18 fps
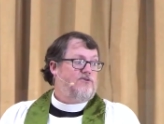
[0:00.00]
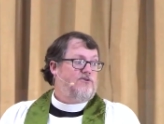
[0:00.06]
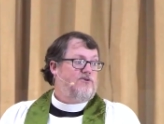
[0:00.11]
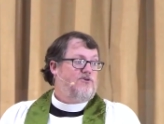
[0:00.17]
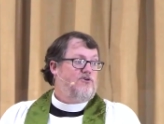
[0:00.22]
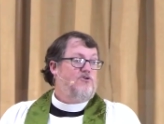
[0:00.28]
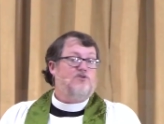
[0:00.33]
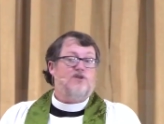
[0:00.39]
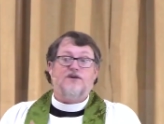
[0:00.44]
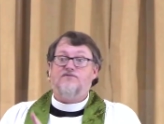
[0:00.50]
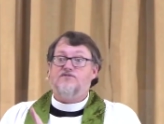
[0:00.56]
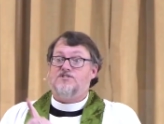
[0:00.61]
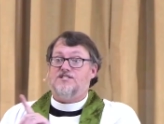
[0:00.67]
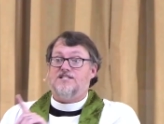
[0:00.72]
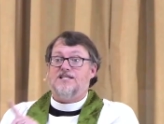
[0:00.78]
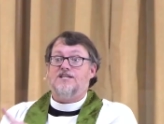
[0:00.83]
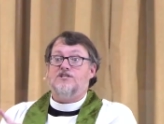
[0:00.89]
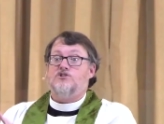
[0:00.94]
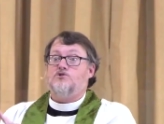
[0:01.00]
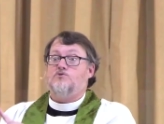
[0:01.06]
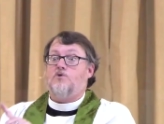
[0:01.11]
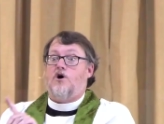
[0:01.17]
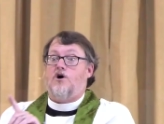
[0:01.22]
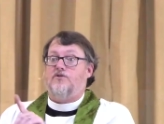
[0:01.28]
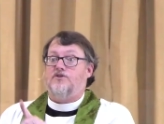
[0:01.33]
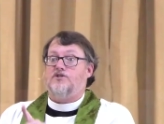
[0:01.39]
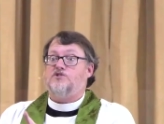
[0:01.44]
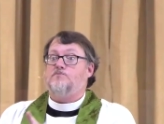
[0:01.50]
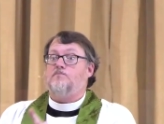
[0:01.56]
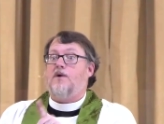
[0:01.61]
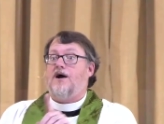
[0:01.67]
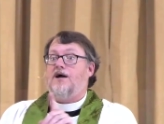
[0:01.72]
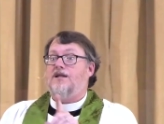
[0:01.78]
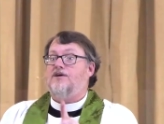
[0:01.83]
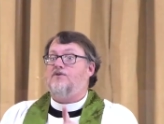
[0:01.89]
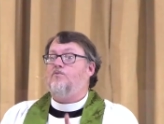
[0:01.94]
who they've seen do all these
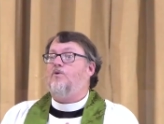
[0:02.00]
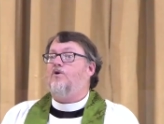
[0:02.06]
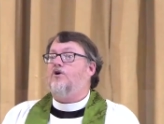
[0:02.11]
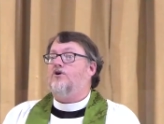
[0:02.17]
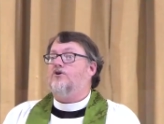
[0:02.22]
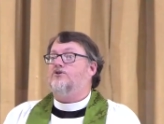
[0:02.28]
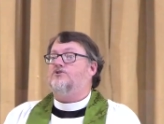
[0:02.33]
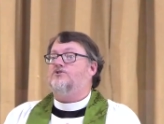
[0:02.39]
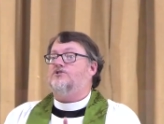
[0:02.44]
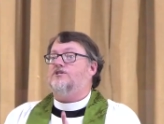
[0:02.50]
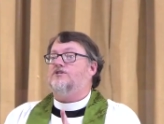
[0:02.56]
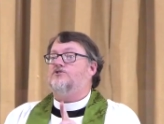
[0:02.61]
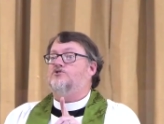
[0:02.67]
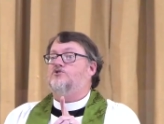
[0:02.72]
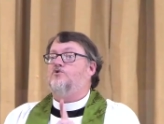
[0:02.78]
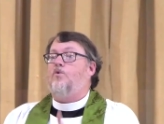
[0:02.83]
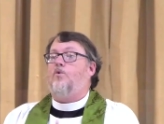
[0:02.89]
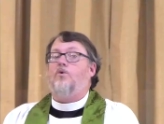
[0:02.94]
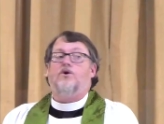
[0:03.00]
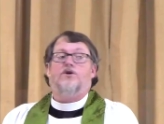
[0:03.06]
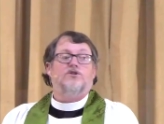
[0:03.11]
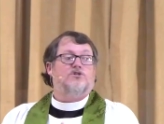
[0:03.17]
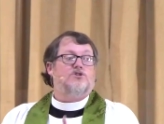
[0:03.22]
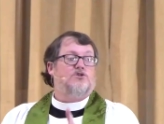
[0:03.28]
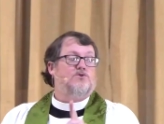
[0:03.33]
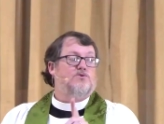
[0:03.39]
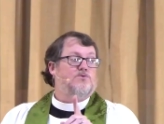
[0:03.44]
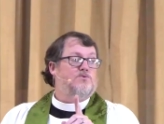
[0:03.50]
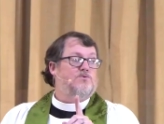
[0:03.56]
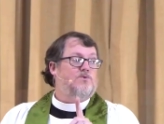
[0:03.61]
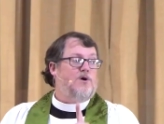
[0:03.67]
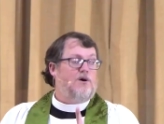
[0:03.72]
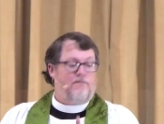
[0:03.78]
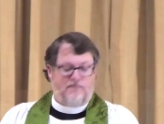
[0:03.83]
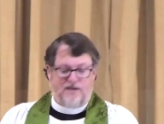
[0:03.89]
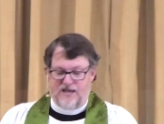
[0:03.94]
mighty works, is going to
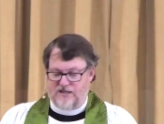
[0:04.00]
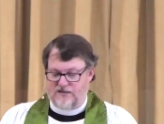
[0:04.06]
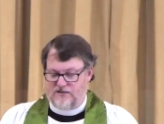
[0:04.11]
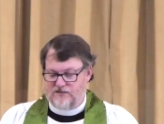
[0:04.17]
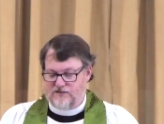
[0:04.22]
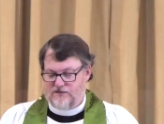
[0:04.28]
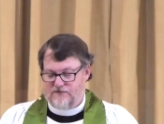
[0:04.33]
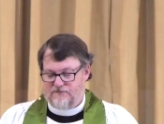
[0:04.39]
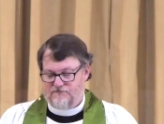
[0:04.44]
abandon them.